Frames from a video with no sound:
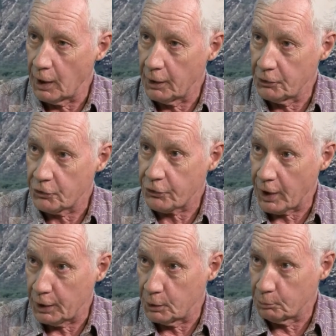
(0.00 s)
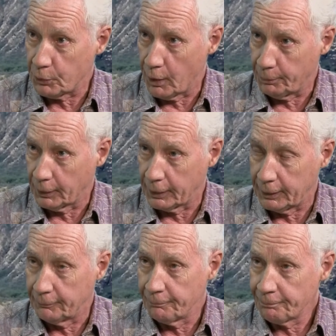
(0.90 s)
understand them properly.
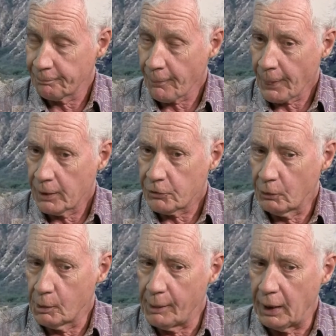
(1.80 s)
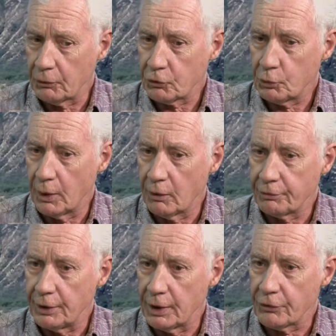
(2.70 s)
So about 12
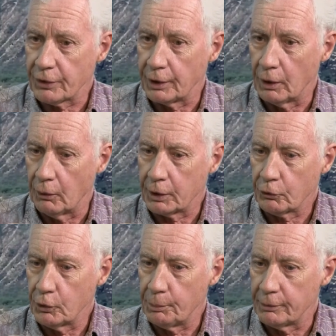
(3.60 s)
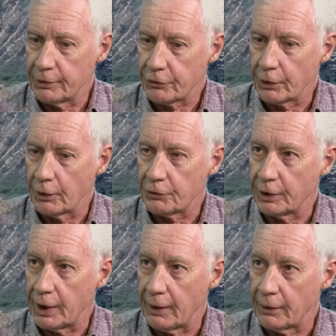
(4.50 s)
years ago, a group of us got
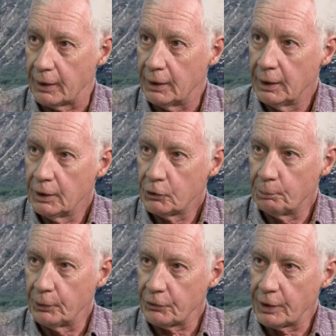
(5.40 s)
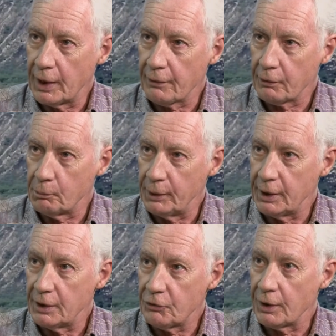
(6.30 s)
together to put together a big
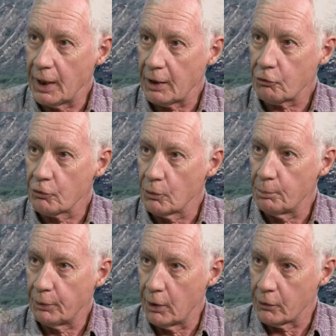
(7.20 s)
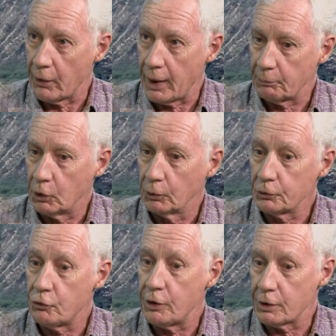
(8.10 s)
international program mm.
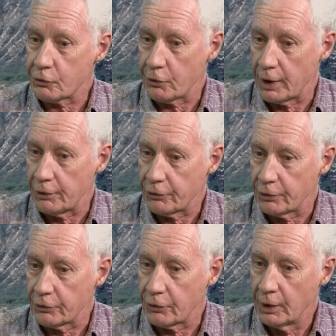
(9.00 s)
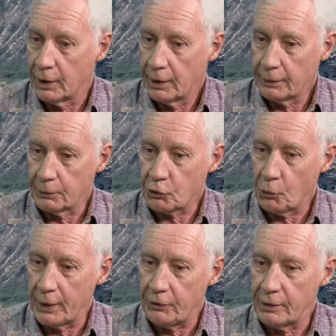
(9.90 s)
called Geotraces. There were
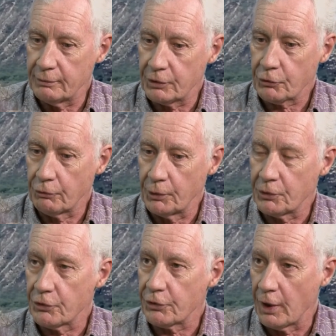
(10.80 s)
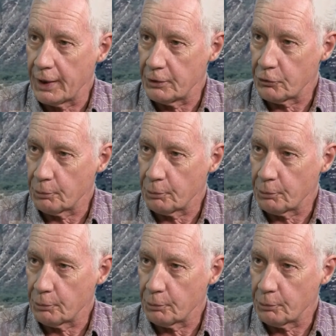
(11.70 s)
20 of us wrote a science